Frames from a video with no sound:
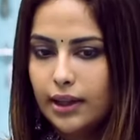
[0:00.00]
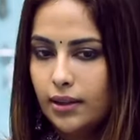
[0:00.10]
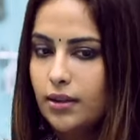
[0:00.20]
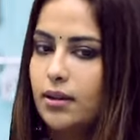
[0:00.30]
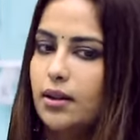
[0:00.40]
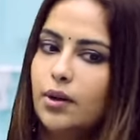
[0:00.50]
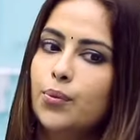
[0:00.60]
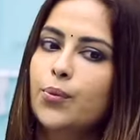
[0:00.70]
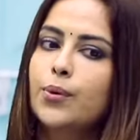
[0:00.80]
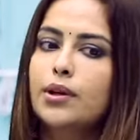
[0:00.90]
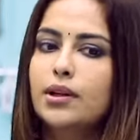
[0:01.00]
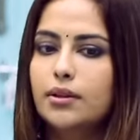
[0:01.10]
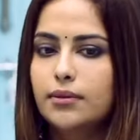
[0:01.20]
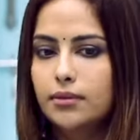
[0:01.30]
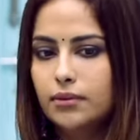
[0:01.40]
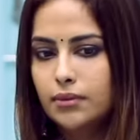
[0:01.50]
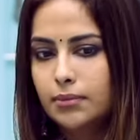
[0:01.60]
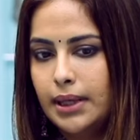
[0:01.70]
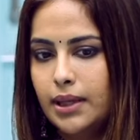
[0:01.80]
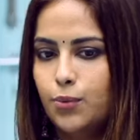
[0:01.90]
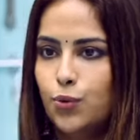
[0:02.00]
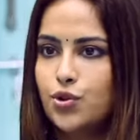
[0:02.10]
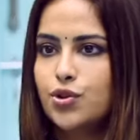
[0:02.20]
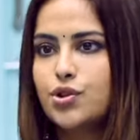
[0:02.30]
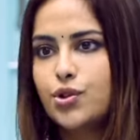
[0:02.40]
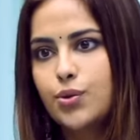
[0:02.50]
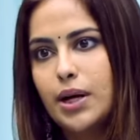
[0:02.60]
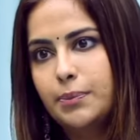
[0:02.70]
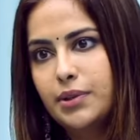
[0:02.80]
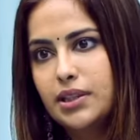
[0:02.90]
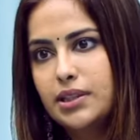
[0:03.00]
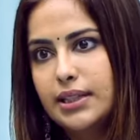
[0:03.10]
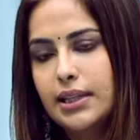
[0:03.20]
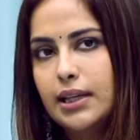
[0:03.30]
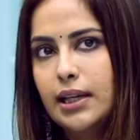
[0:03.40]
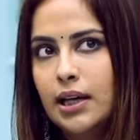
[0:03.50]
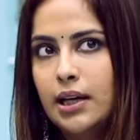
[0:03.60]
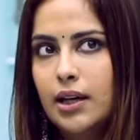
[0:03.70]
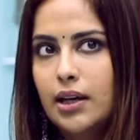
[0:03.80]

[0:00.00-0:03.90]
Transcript: and convert my emotions into happiness i think